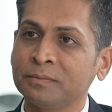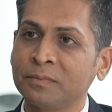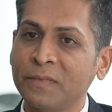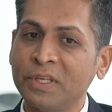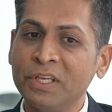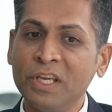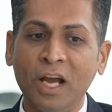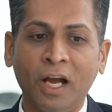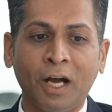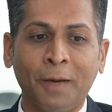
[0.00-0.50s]

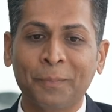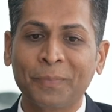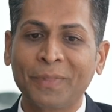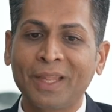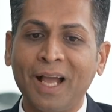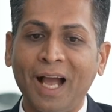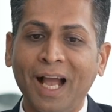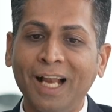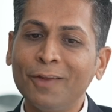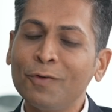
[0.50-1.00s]
Yeah,
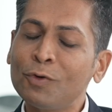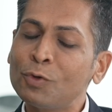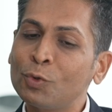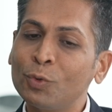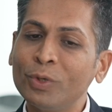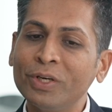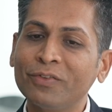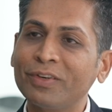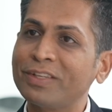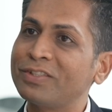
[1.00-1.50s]
I'll give you
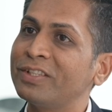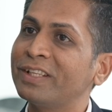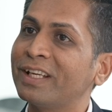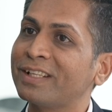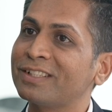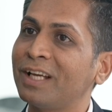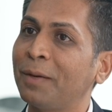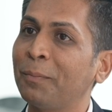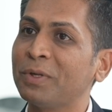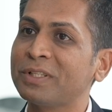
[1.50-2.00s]
2 interesting
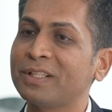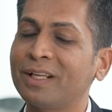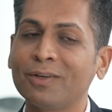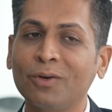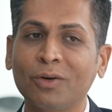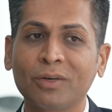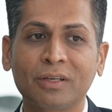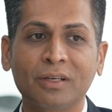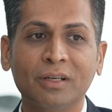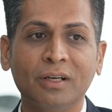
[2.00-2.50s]
examples.
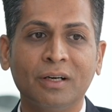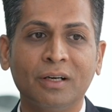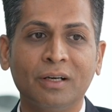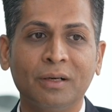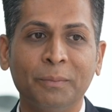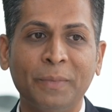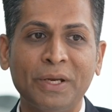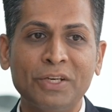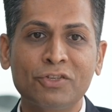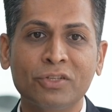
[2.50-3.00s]
I'll
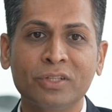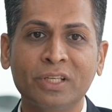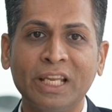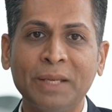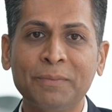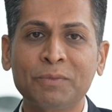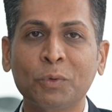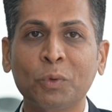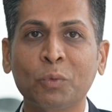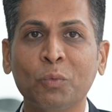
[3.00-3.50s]
not mention the
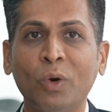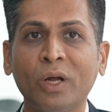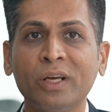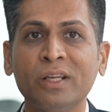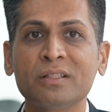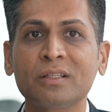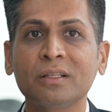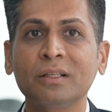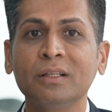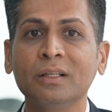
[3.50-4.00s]
names, but one
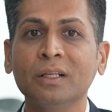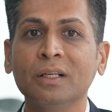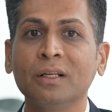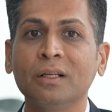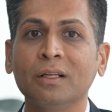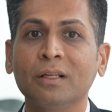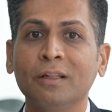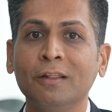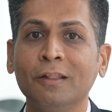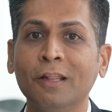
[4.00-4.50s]
is a
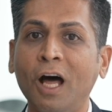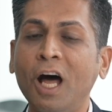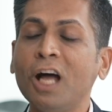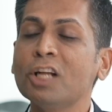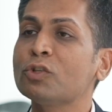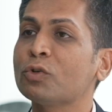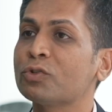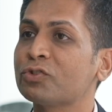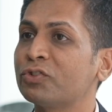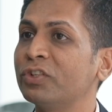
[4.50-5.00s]

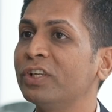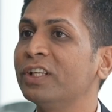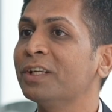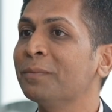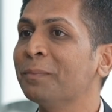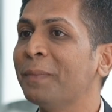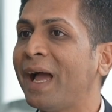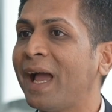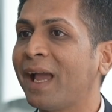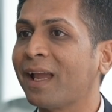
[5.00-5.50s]
large
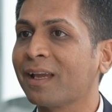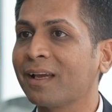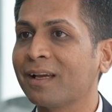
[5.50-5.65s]
Australian bank.